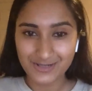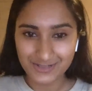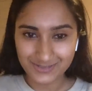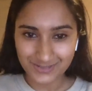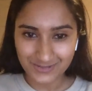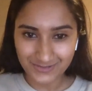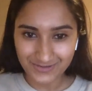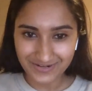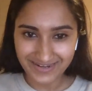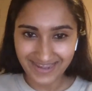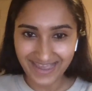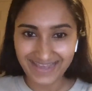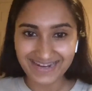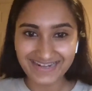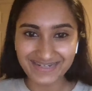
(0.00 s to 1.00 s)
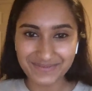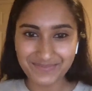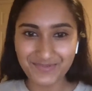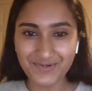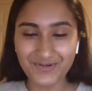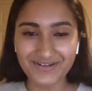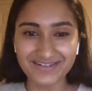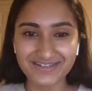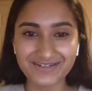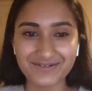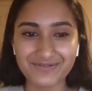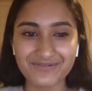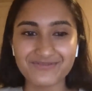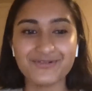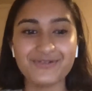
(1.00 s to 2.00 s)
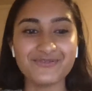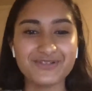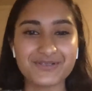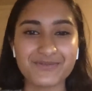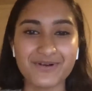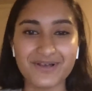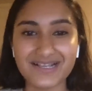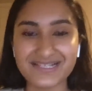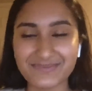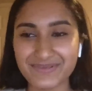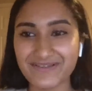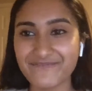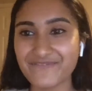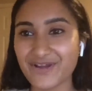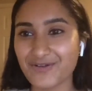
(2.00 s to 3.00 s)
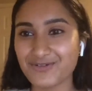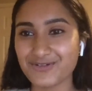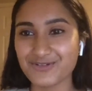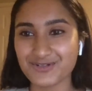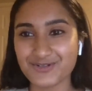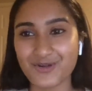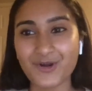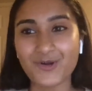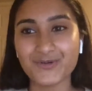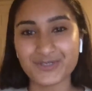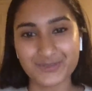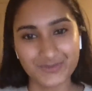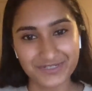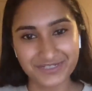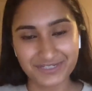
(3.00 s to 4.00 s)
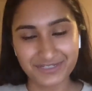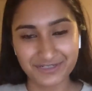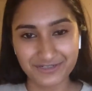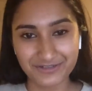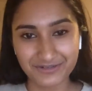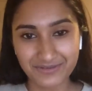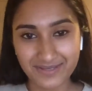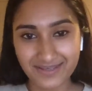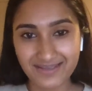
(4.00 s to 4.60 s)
So at any point, you know, well, first of all, as being a founder, there's always work to do.